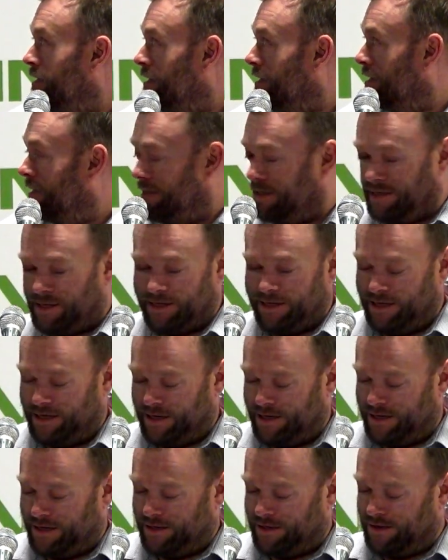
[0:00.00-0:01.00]

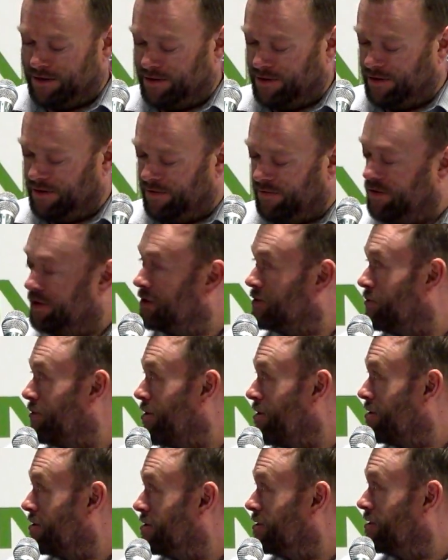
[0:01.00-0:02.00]
And if this
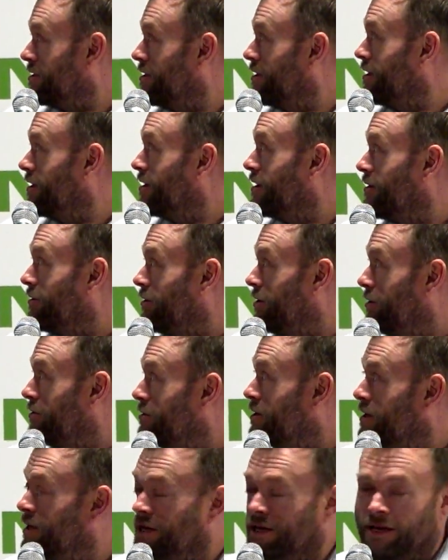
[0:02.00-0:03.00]
works, there we
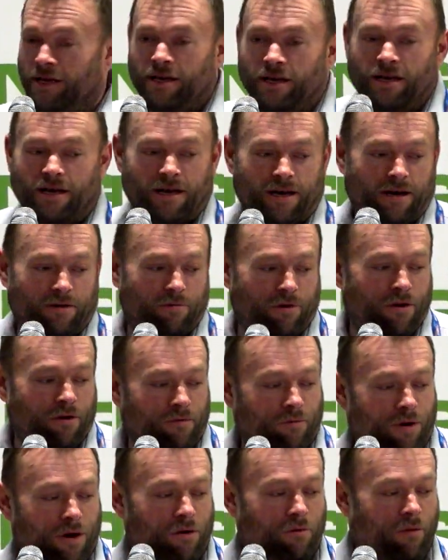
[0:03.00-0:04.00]
go.
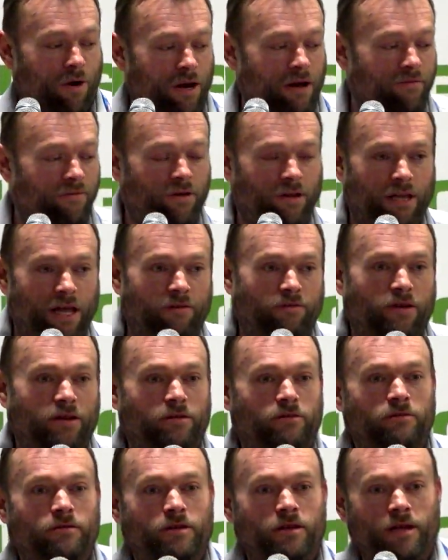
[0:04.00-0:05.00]
We're one of
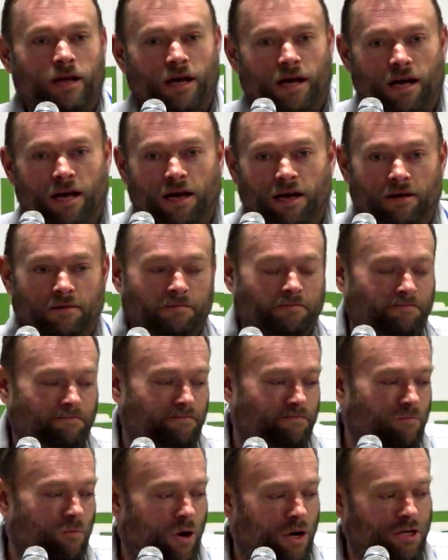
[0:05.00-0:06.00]
11
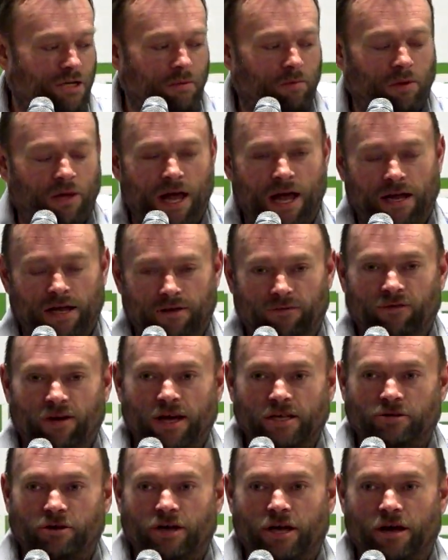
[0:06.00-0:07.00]
Watershed Planning
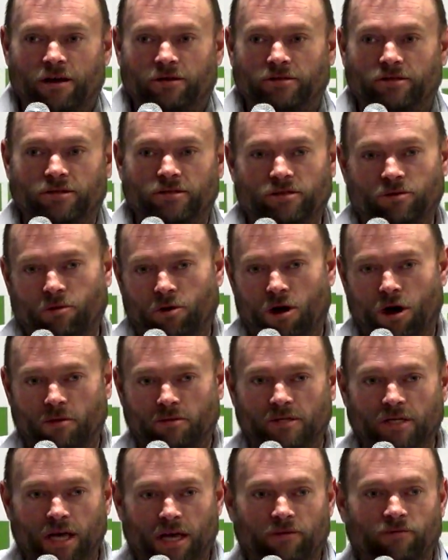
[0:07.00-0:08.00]
Advisory Councils, so we're
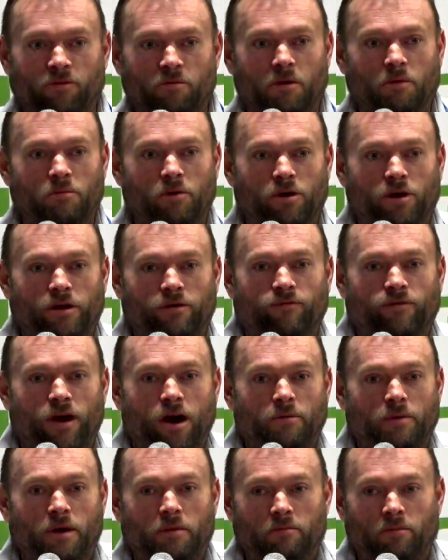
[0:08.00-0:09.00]
arm's length from Alberta
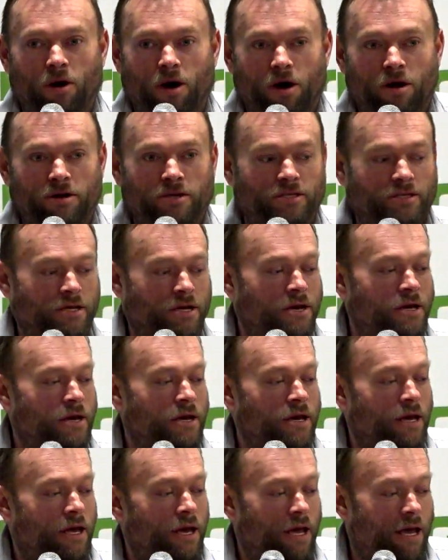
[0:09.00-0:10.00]
Environment and Parks.
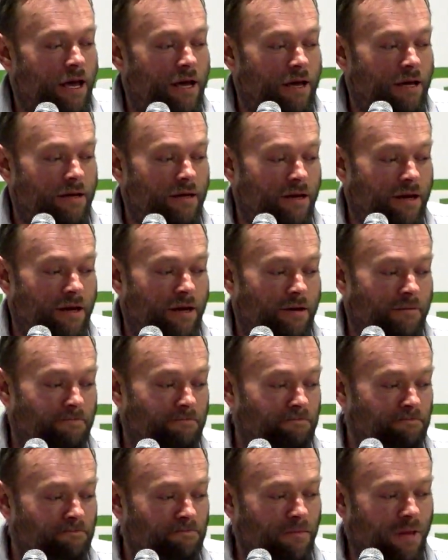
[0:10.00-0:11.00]
And
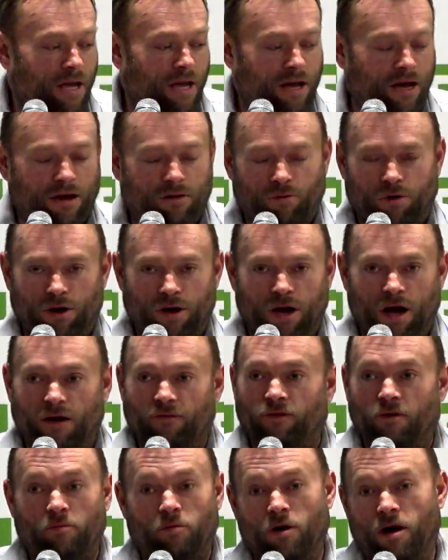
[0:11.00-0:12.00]
we're a
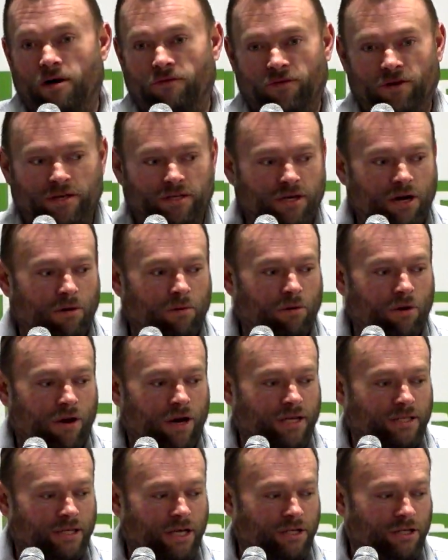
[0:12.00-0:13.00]
not-for-profit charitable
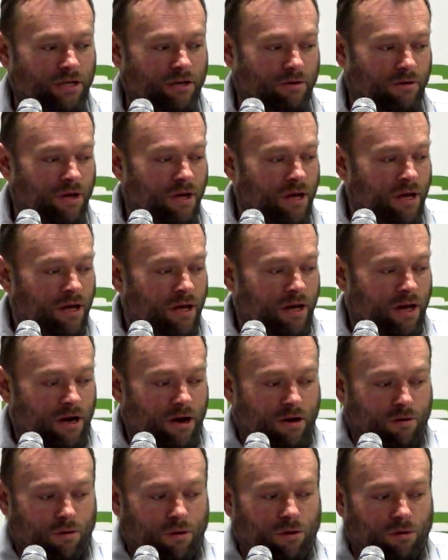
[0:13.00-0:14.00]
organization, and
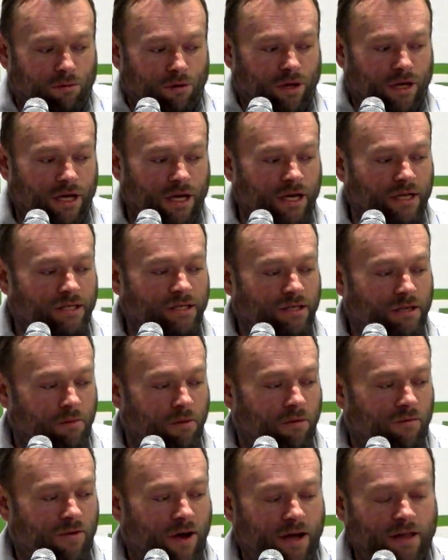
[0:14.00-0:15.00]
our role really is to
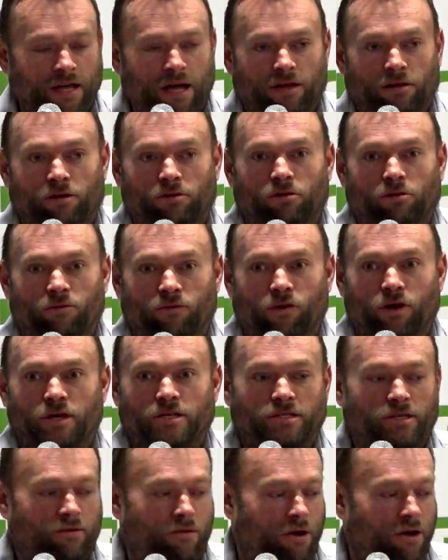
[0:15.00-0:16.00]
provide that local
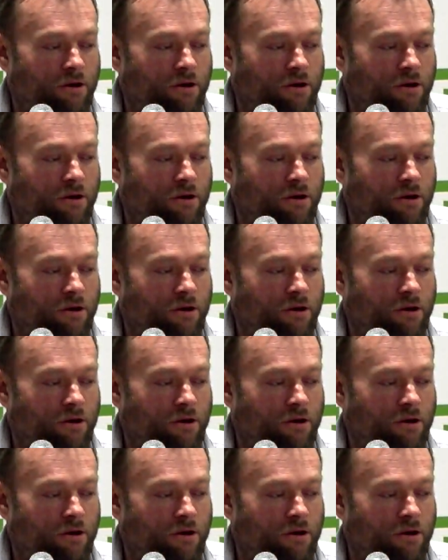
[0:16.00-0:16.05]
voice to our